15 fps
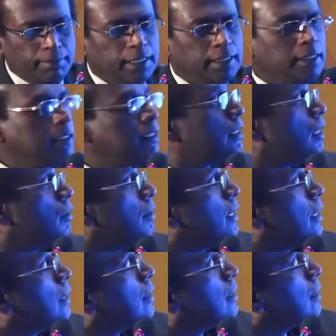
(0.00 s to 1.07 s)
This is how it
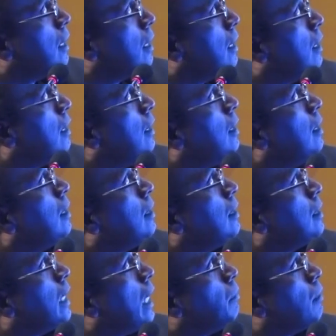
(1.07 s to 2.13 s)
is. There
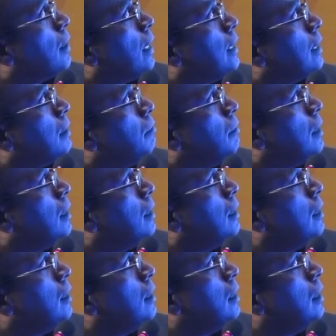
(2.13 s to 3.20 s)
is hyperglycemia,
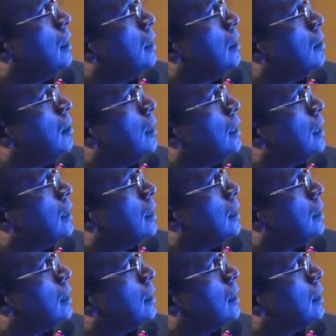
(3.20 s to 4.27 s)
insulin
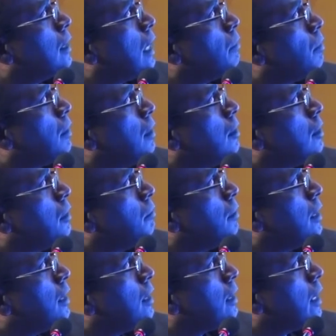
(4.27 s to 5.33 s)
resistance,
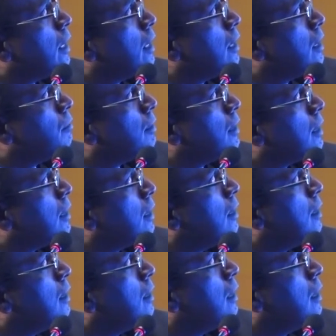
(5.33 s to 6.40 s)
hyperlipidemia, thyroid
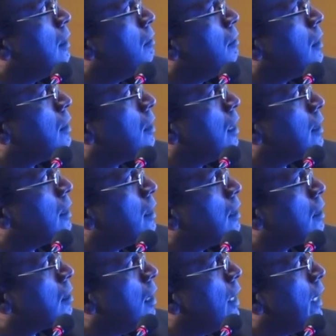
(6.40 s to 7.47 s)
dysfunction, which causes
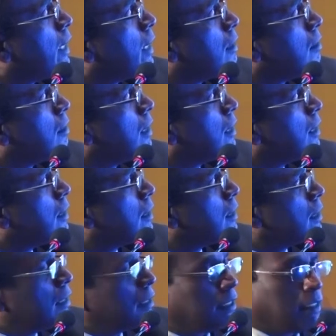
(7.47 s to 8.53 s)
cardiac insulin
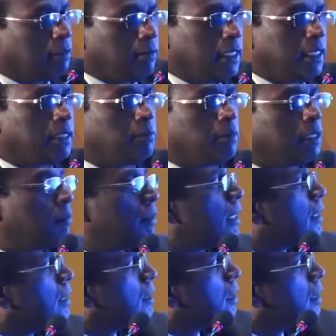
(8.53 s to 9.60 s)
resistance and various
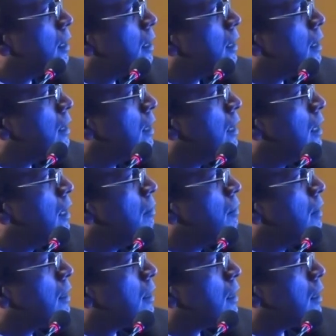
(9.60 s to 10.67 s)
metabolic disorders,
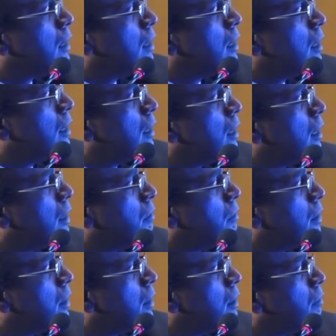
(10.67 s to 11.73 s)
which
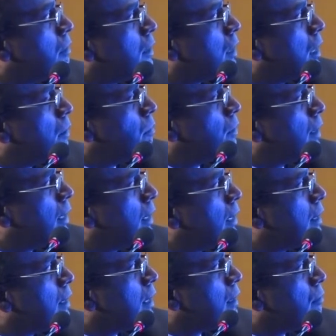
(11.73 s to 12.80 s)

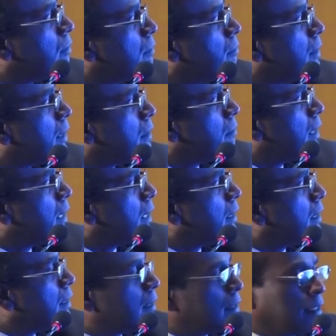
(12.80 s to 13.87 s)
upregulates the inflammatory
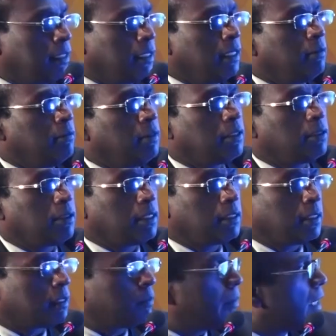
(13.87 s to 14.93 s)
mediators, which
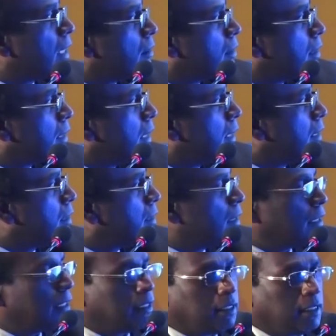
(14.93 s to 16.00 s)
causes microvascular
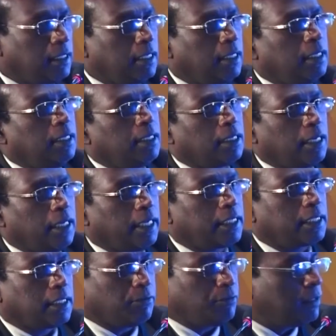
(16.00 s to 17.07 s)
disorders. Cardiac
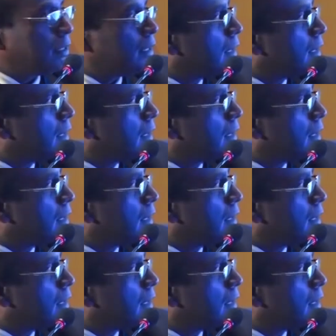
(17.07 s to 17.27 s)
stiffness